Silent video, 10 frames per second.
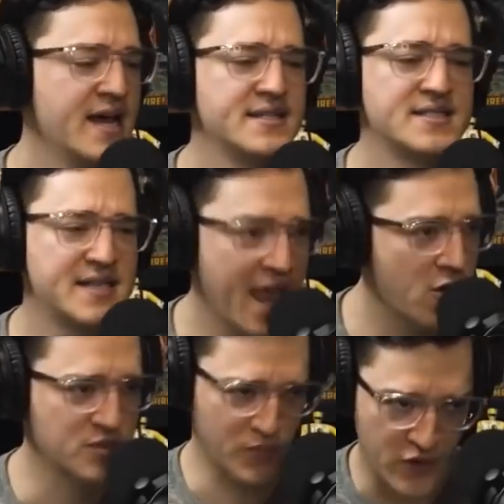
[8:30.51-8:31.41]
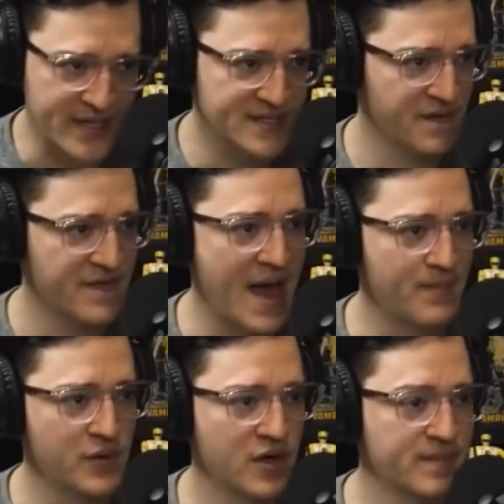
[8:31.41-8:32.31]
scarce prints of
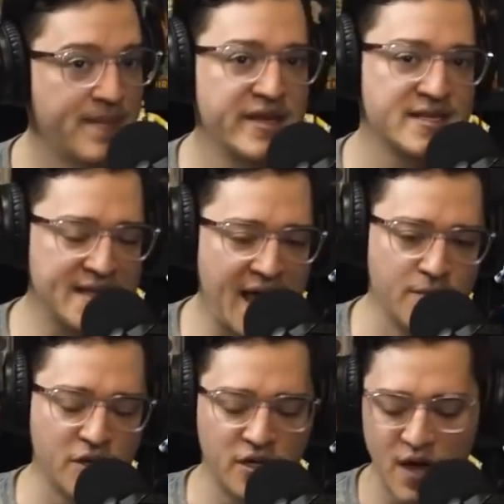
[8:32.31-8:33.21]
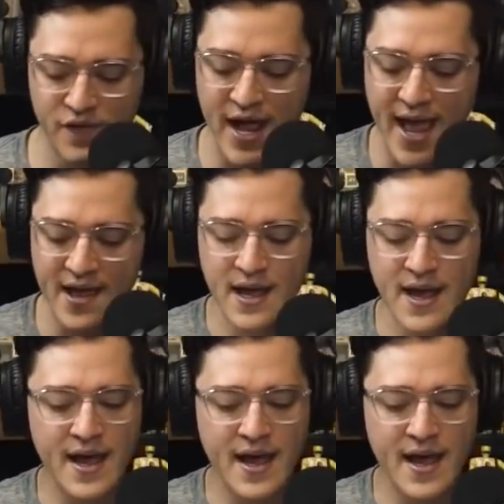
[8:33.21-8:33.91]
that book, maybe a signed book of cover A.